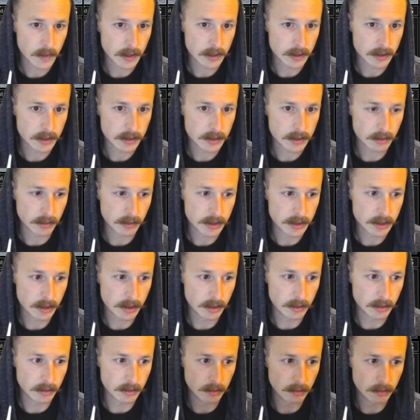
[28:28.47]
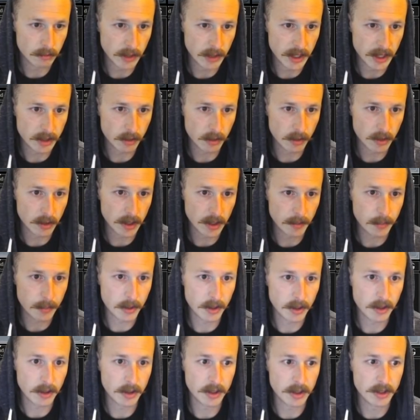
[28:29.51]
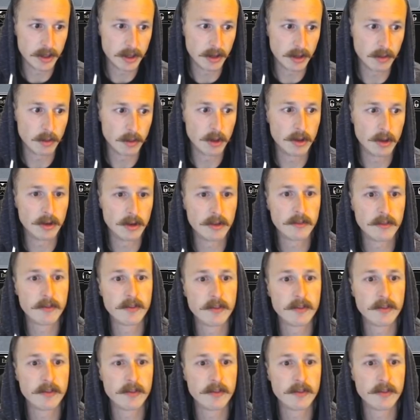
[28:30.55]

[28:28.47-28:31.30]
So let's go Rancor up the Young Wolf.